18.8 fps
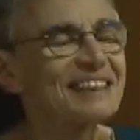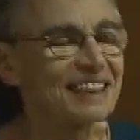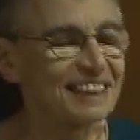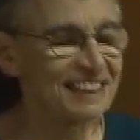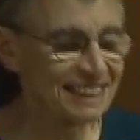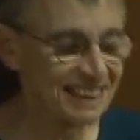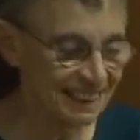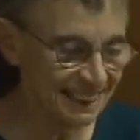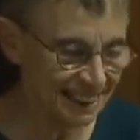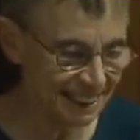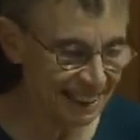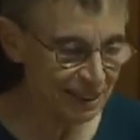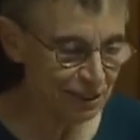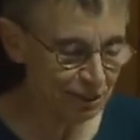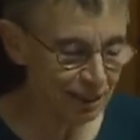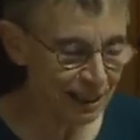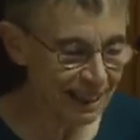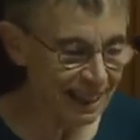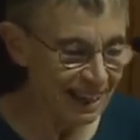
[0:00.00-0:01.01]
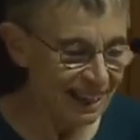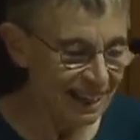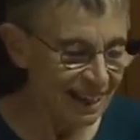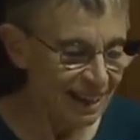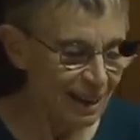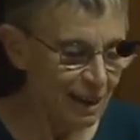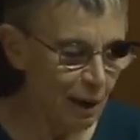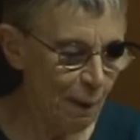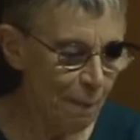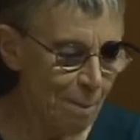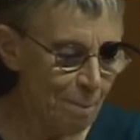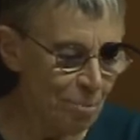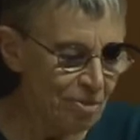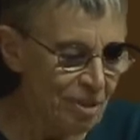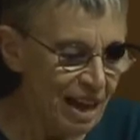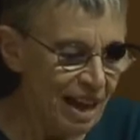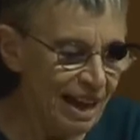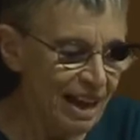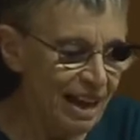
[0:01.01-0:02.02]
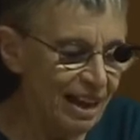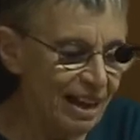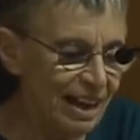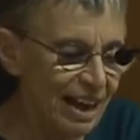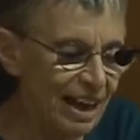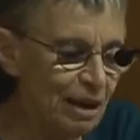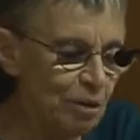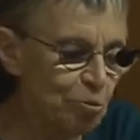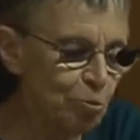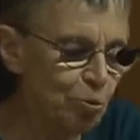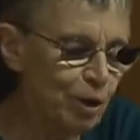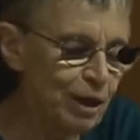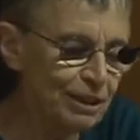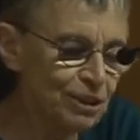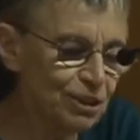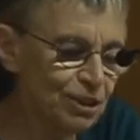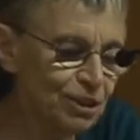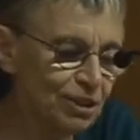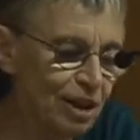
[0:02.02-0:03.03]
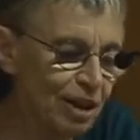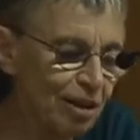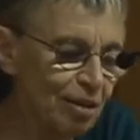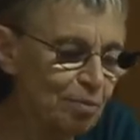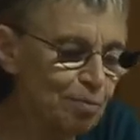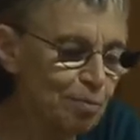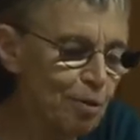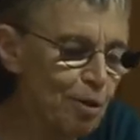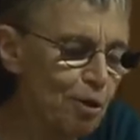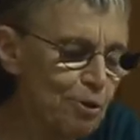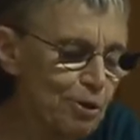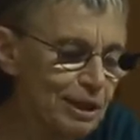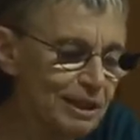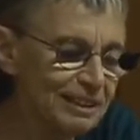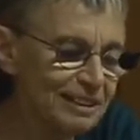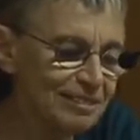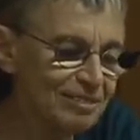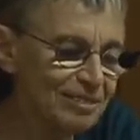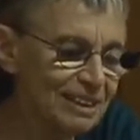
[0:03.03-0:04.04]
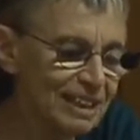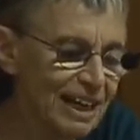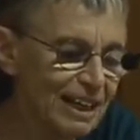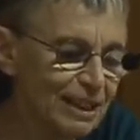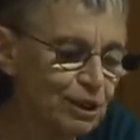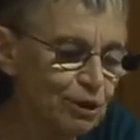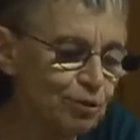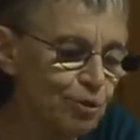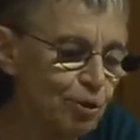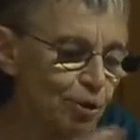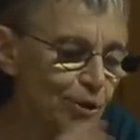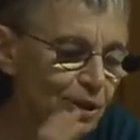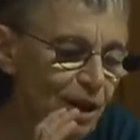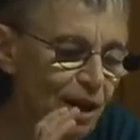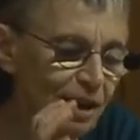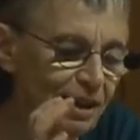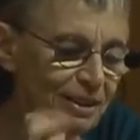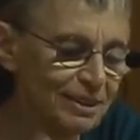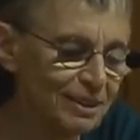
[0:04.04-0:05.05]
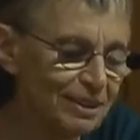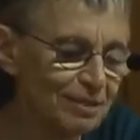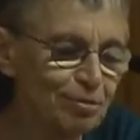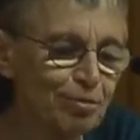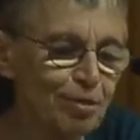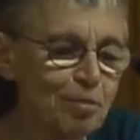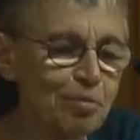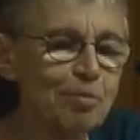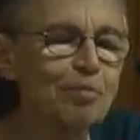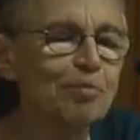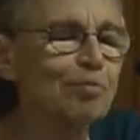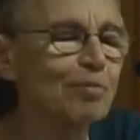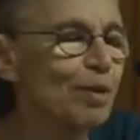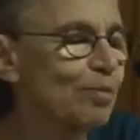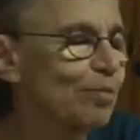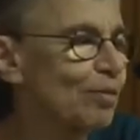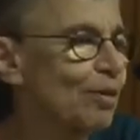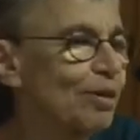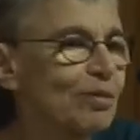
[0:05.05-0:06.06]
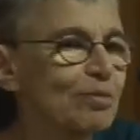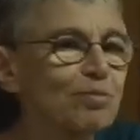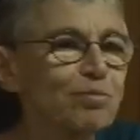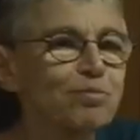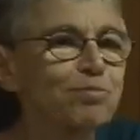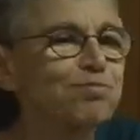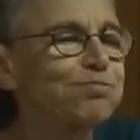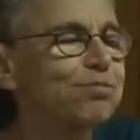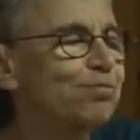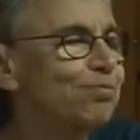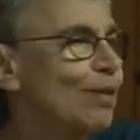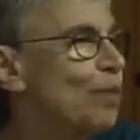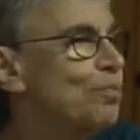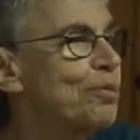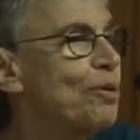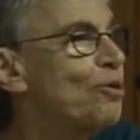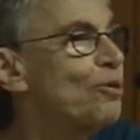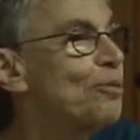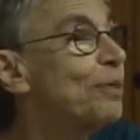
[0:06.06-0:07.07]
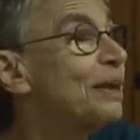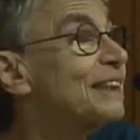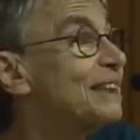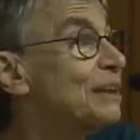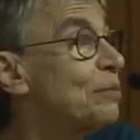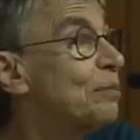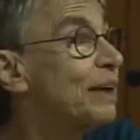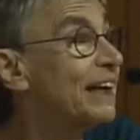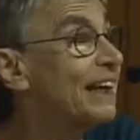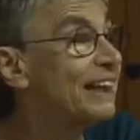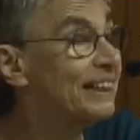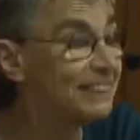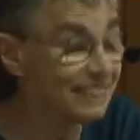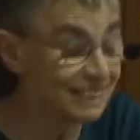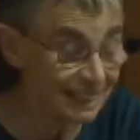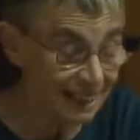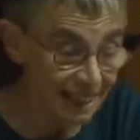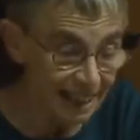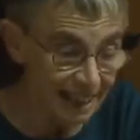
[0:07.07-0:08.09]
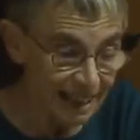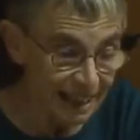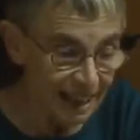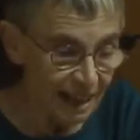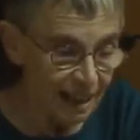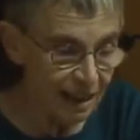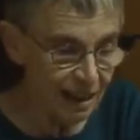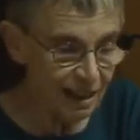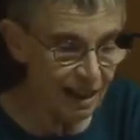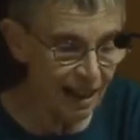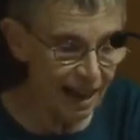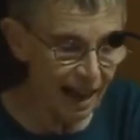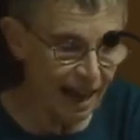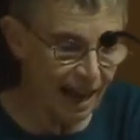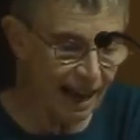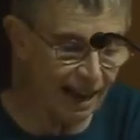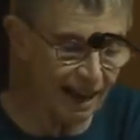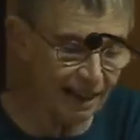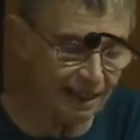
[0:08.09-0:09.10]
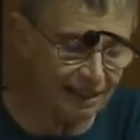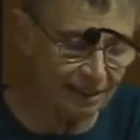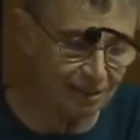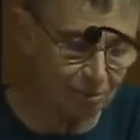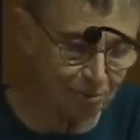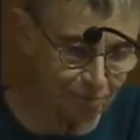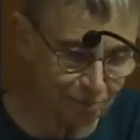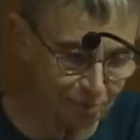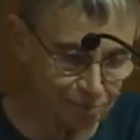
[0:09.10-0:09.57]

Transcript: 16th century, in which a poet takes four lines from a poem by somebody else, and